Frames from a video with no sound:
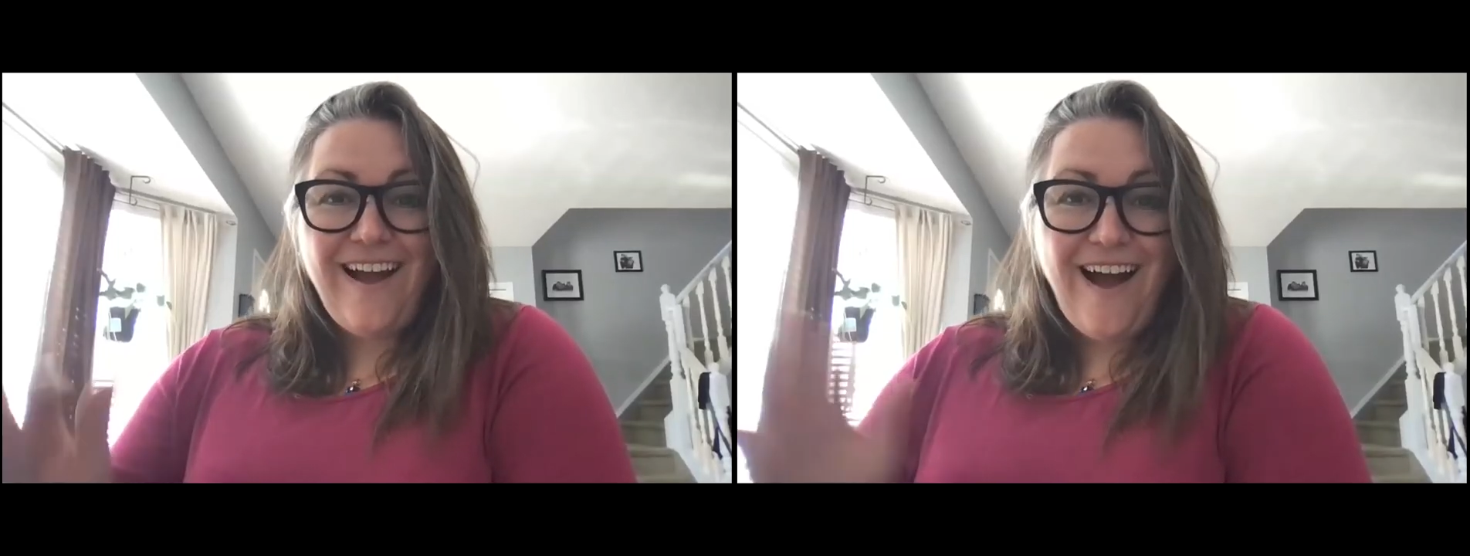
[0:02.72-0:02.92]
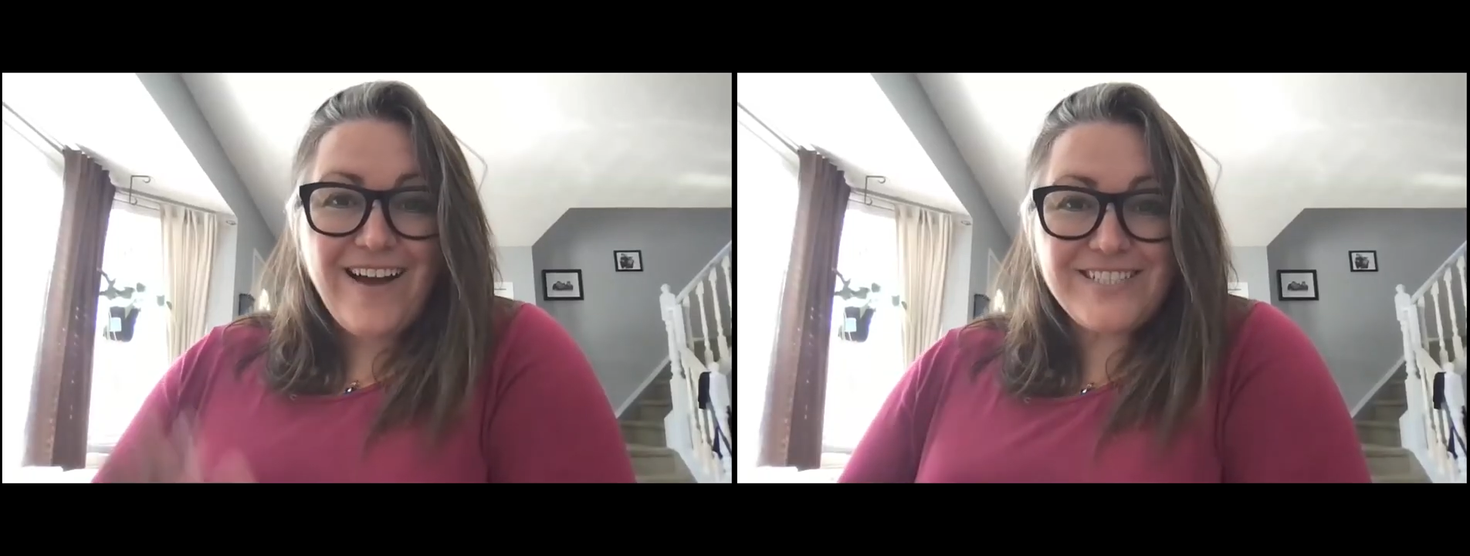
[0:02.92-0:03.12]

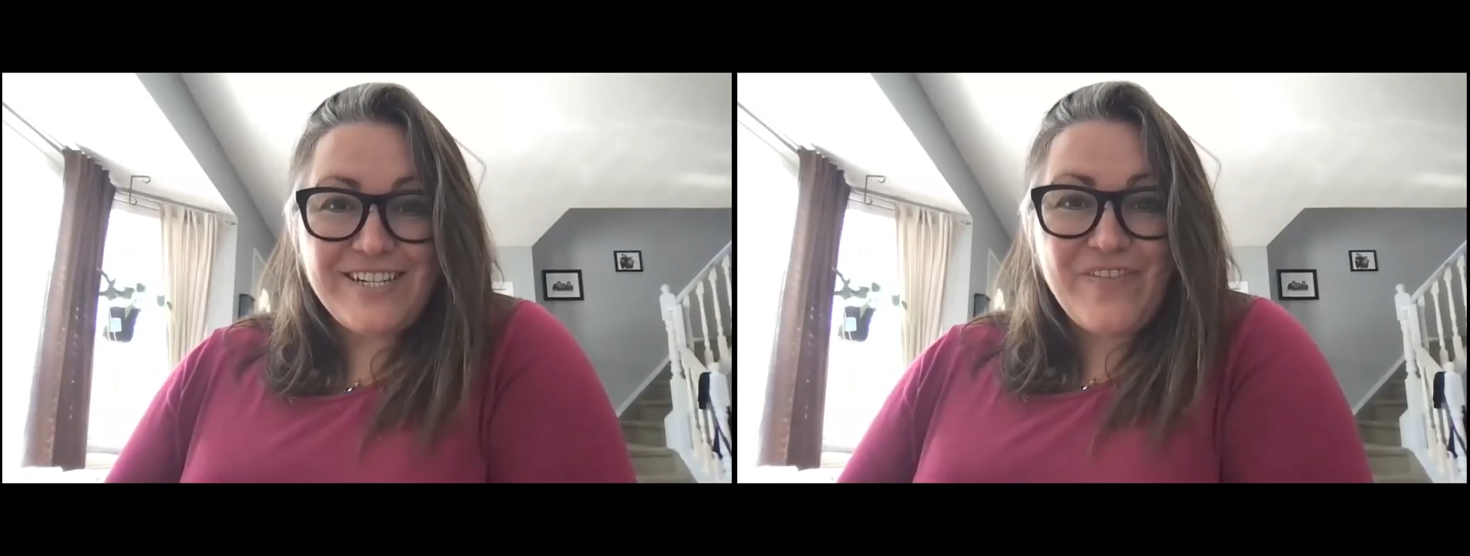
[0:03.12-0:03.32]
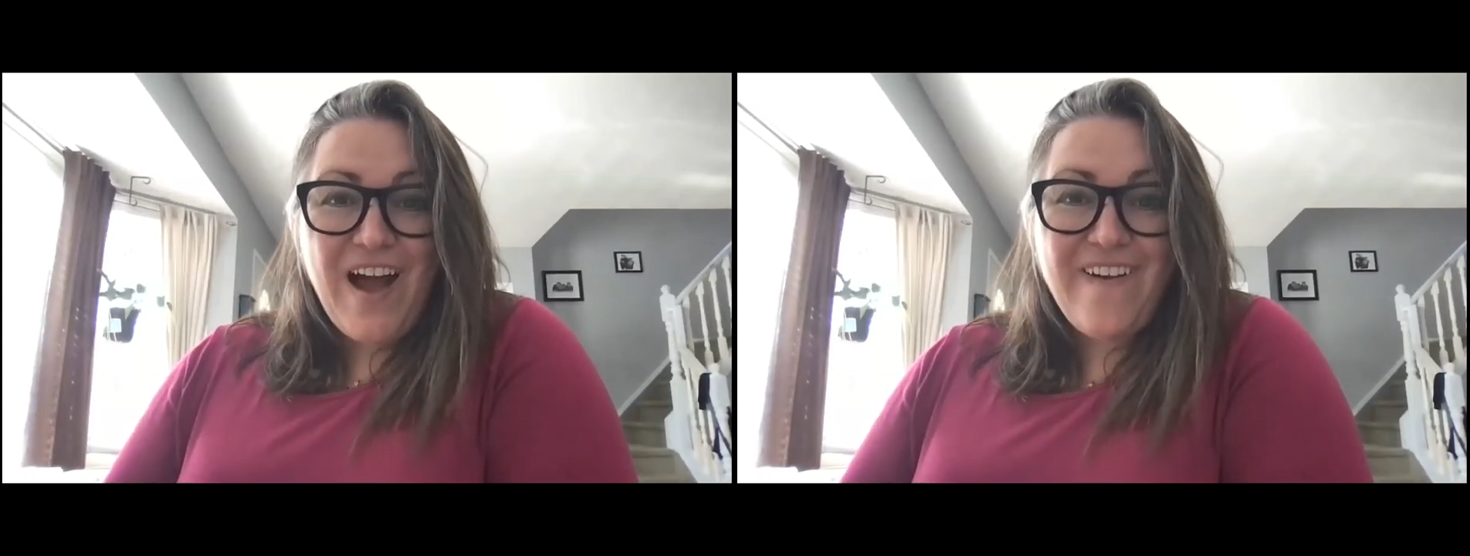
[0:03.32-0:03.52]

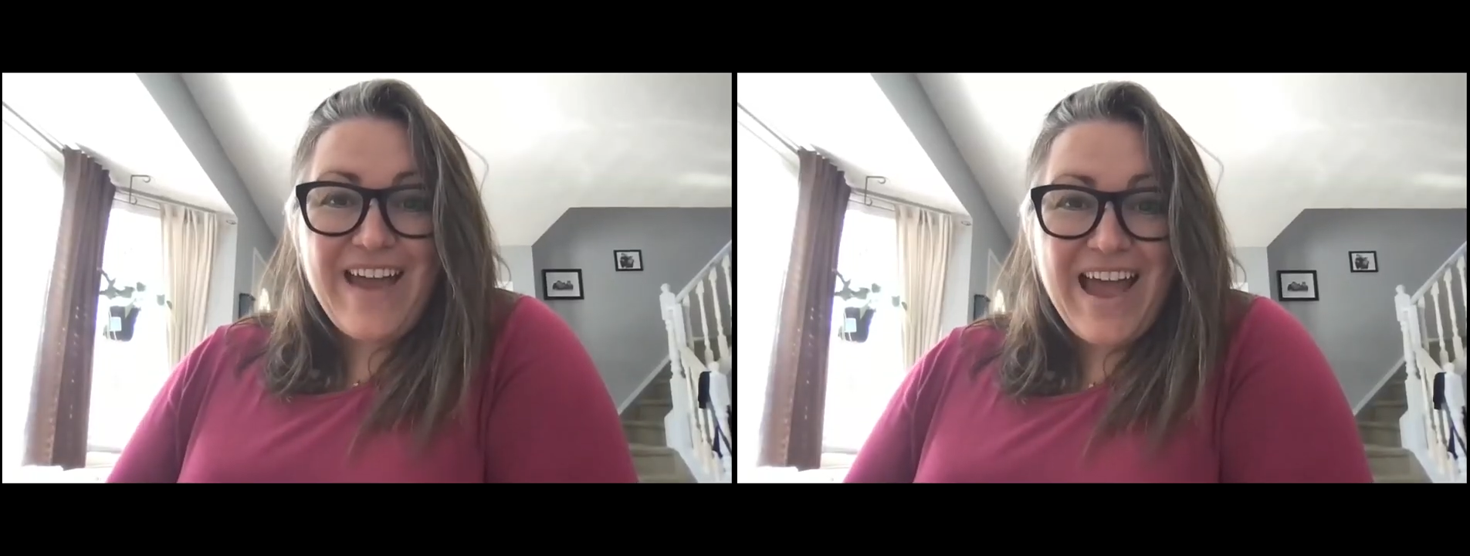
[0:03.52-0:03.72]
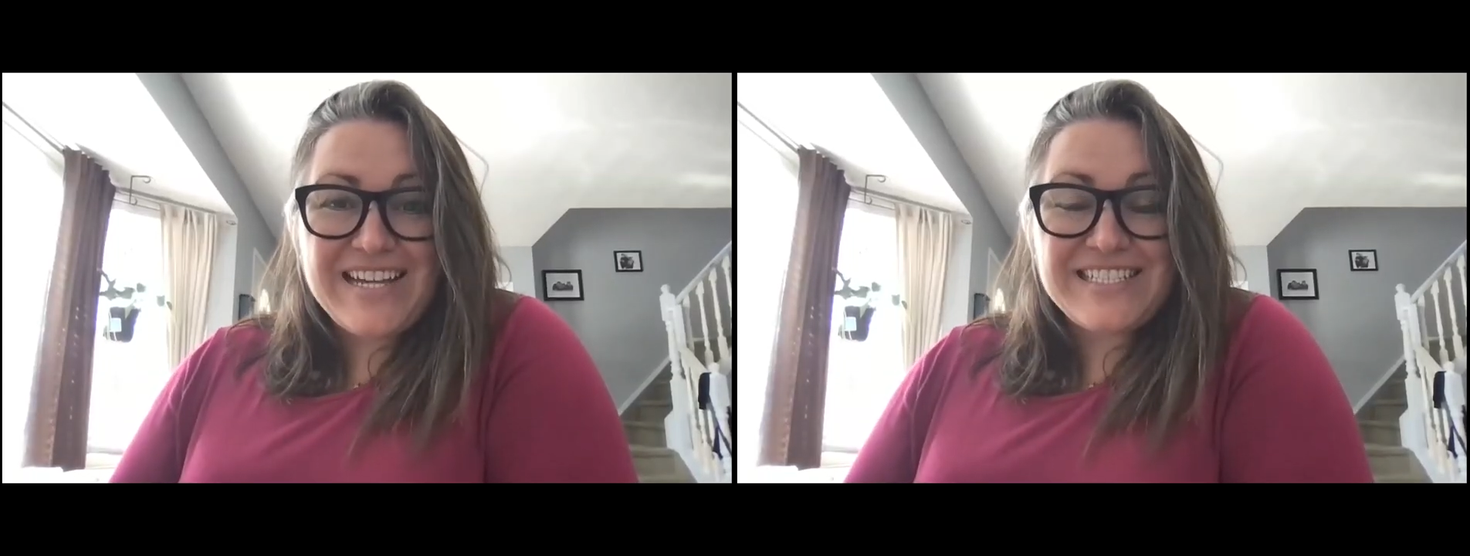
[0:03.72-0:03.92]
Awesome.
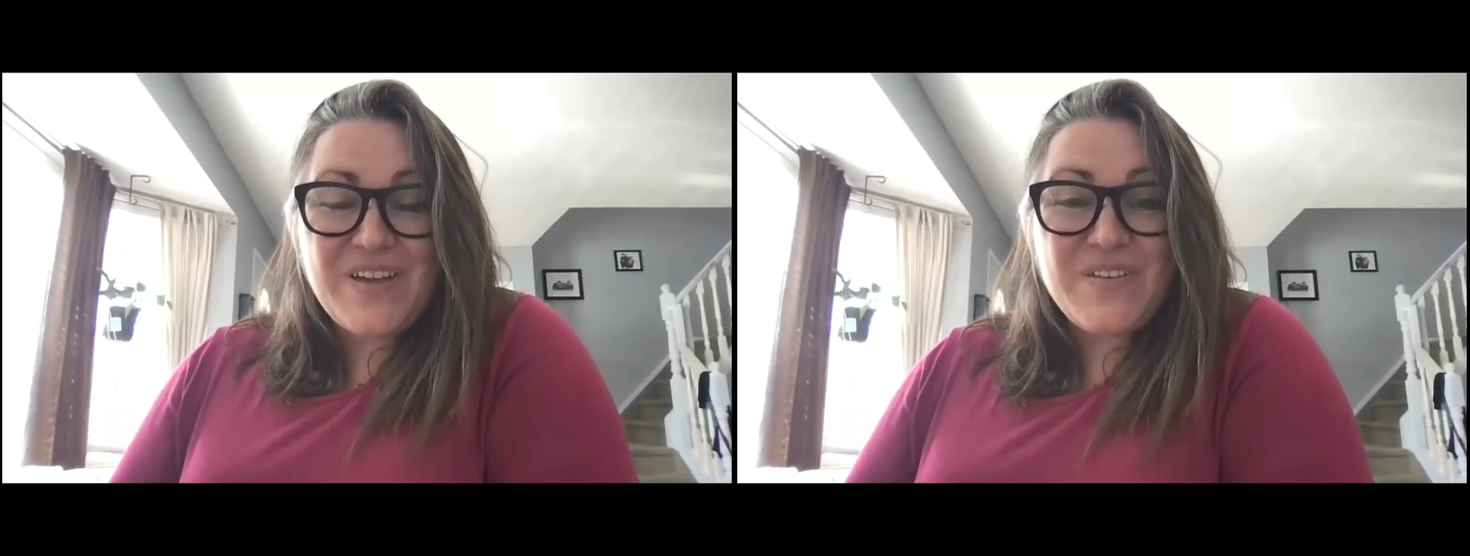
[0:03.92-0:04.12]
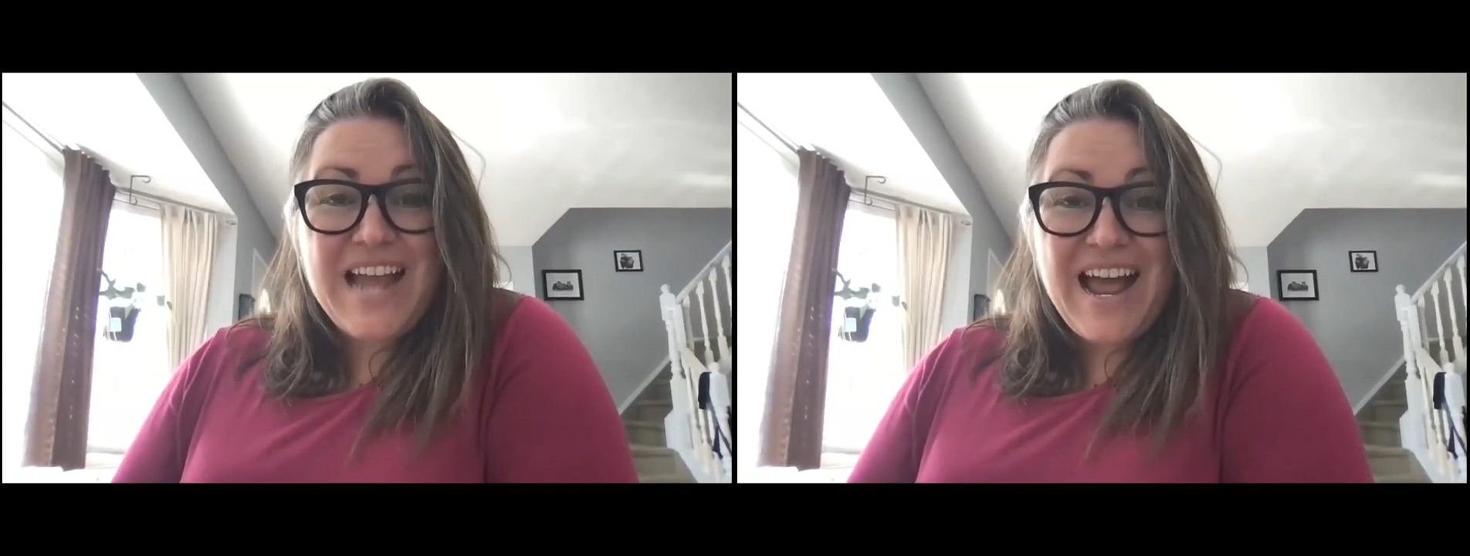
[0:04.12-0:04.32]
Okay,
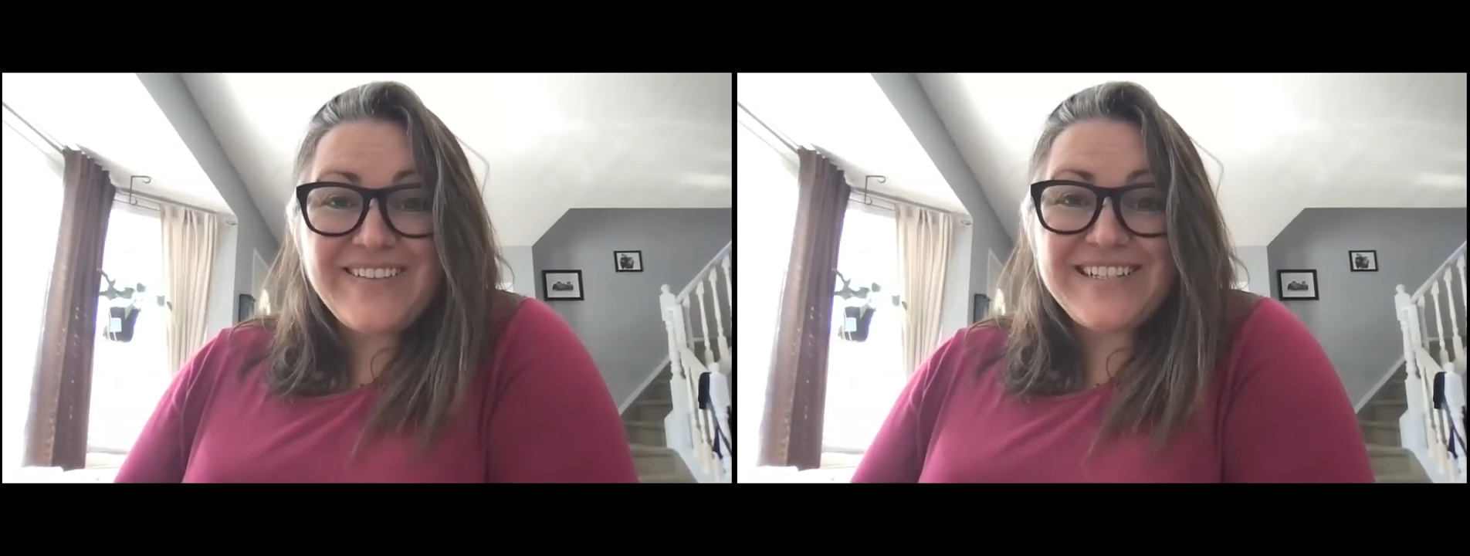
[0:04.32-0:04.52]
so now